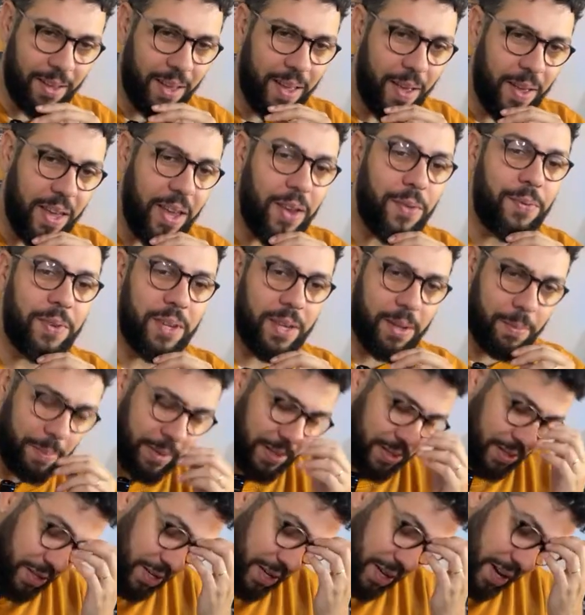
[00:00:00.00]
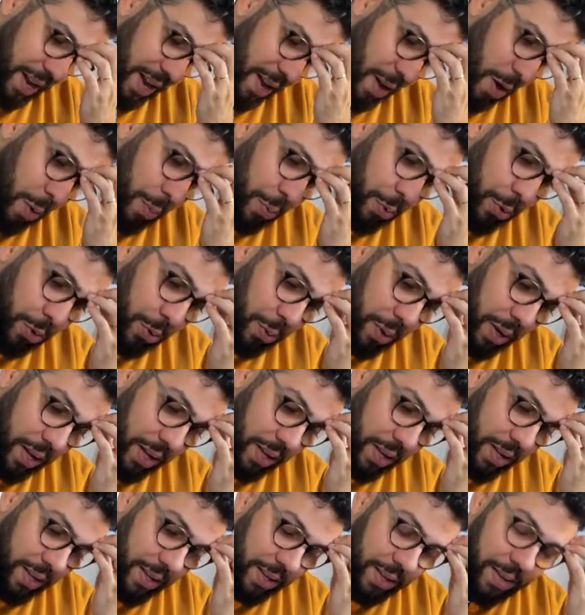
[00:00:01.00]
Evening, Peter. Hope you're doing
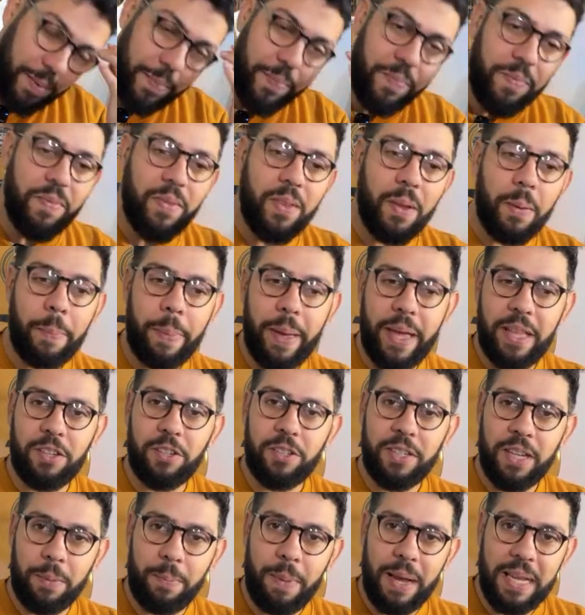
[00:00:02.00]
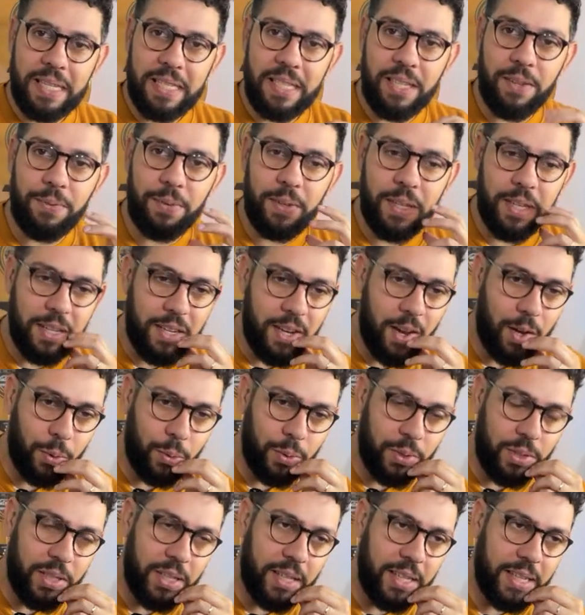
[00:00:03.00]
better than my sniffly
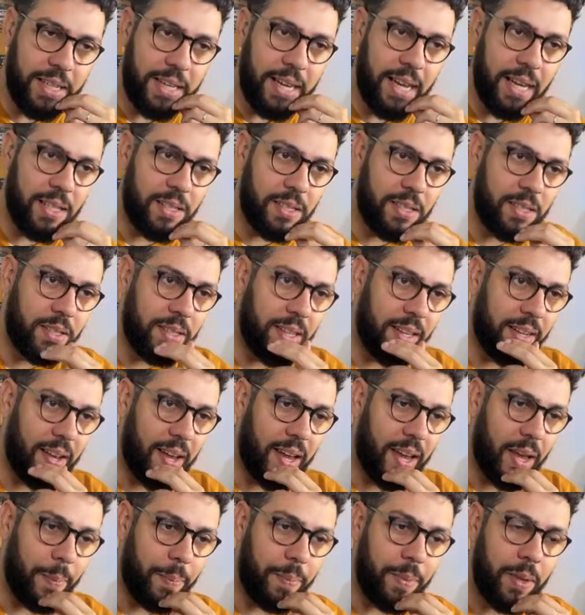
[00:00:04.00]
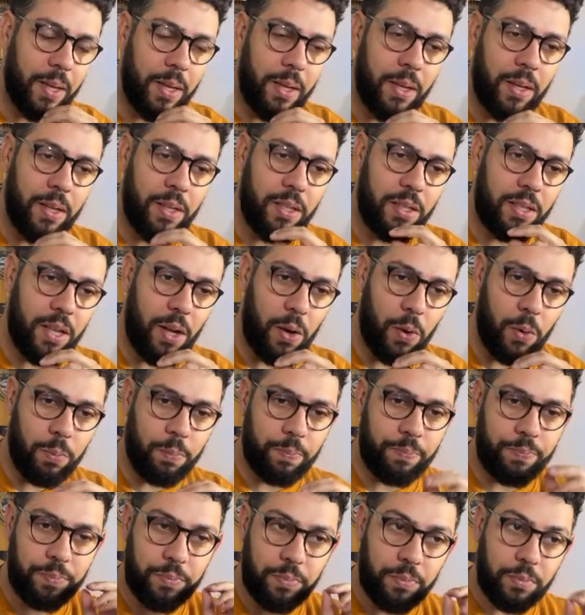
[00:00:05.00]
nose indicates that I am. So,
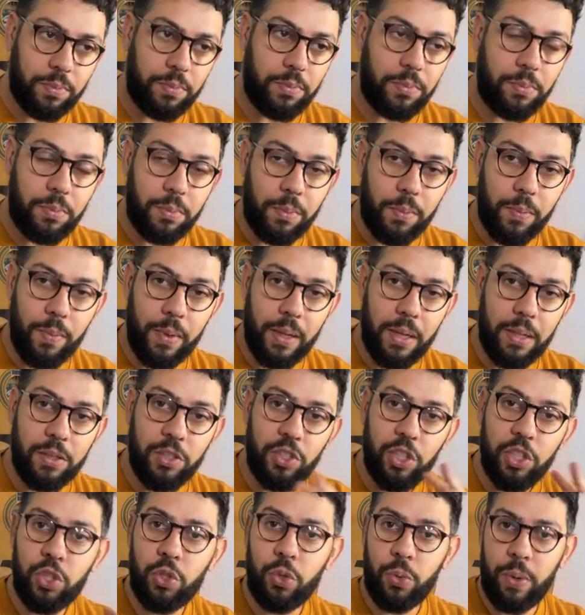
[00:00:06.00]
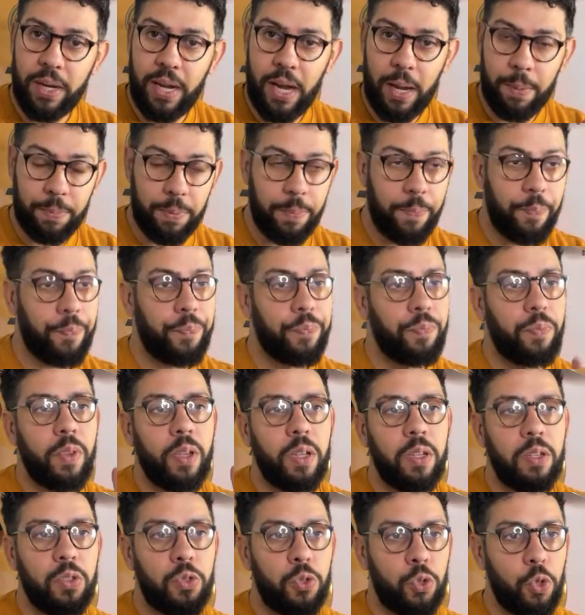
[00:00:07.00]
just to recap,
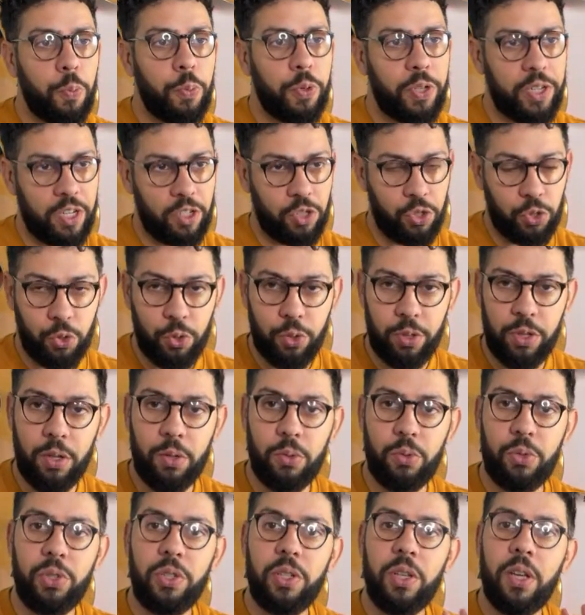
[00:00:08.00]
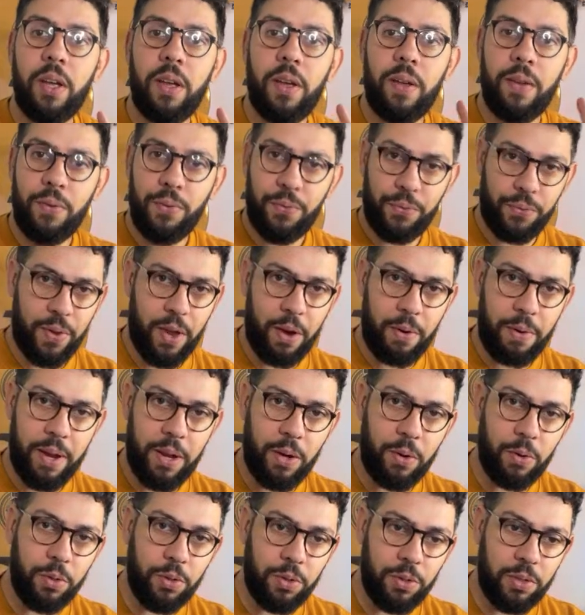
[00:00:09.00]
Super Dance Studios, very
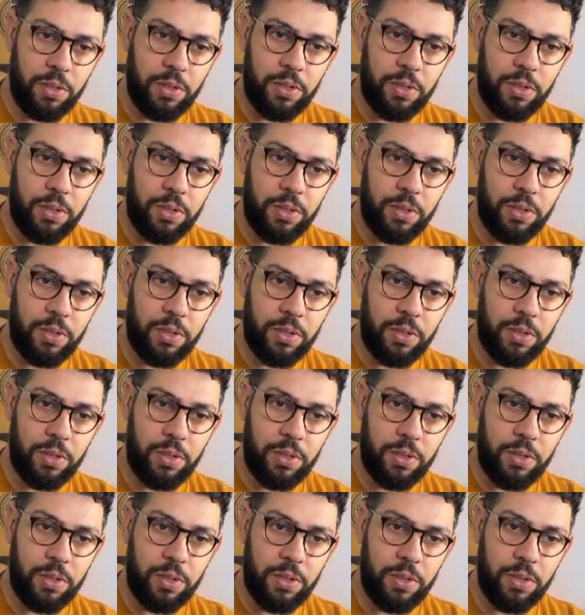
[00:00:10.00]
good